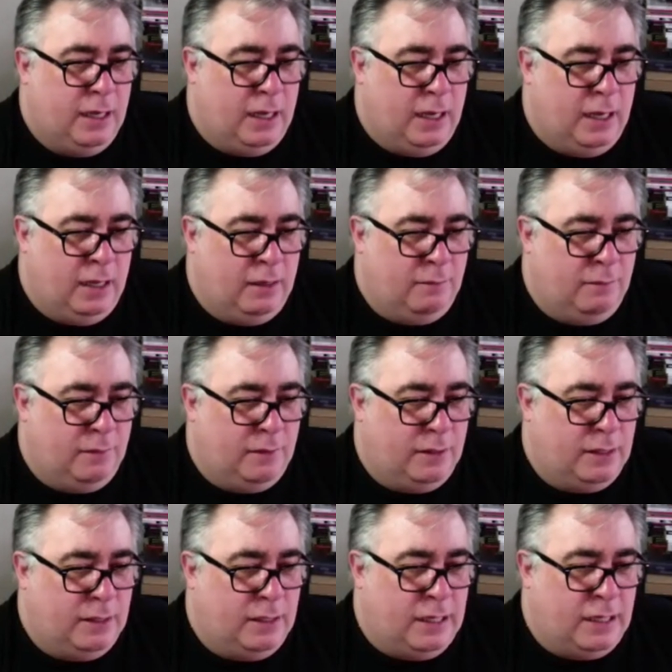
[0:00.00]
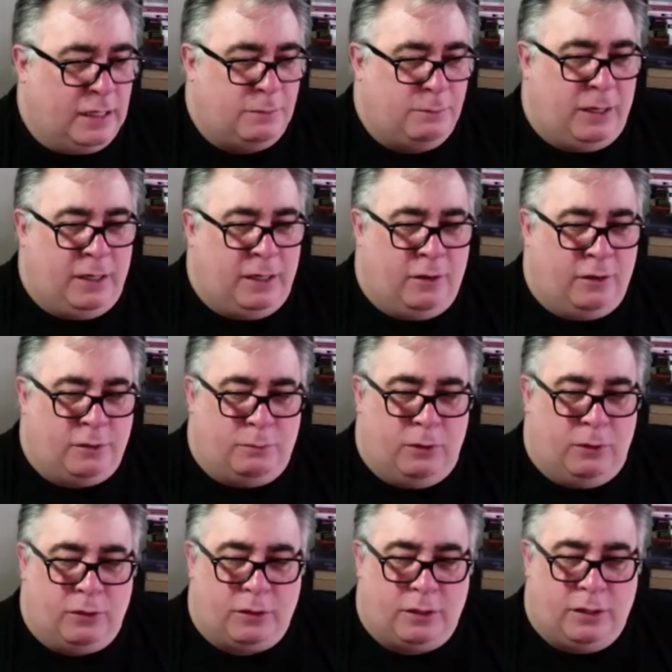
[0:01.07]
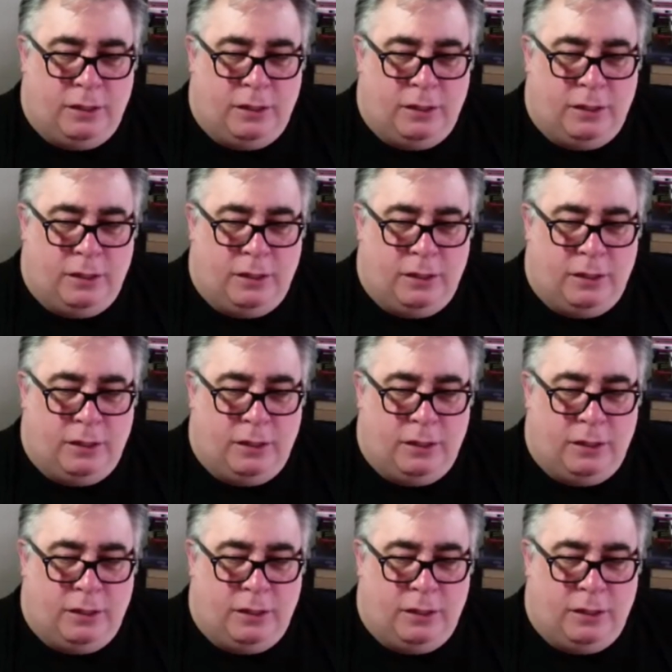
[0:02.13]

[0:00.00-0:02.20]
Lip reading: an espionage book,